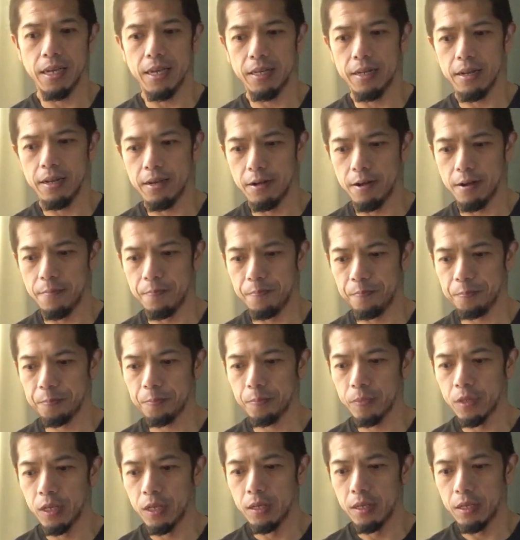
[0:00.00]
And um,
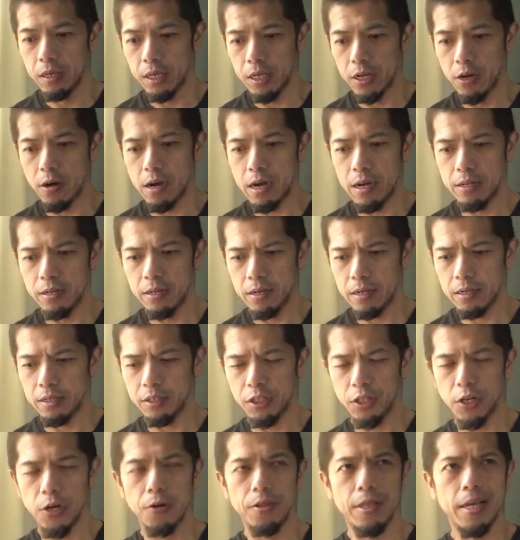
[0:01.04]
you know, uh,
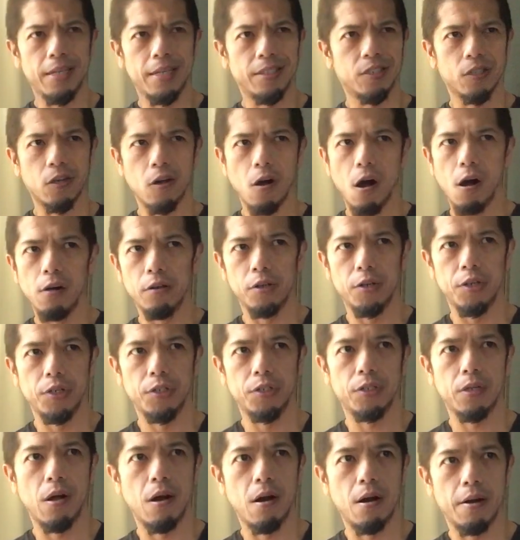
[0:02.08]
you know that
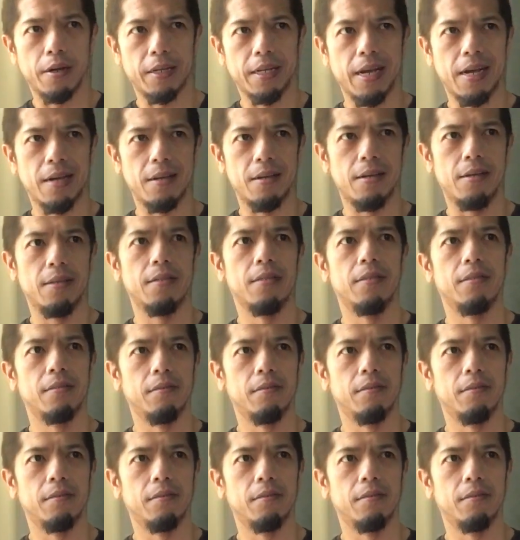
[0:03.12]
scholars are kind of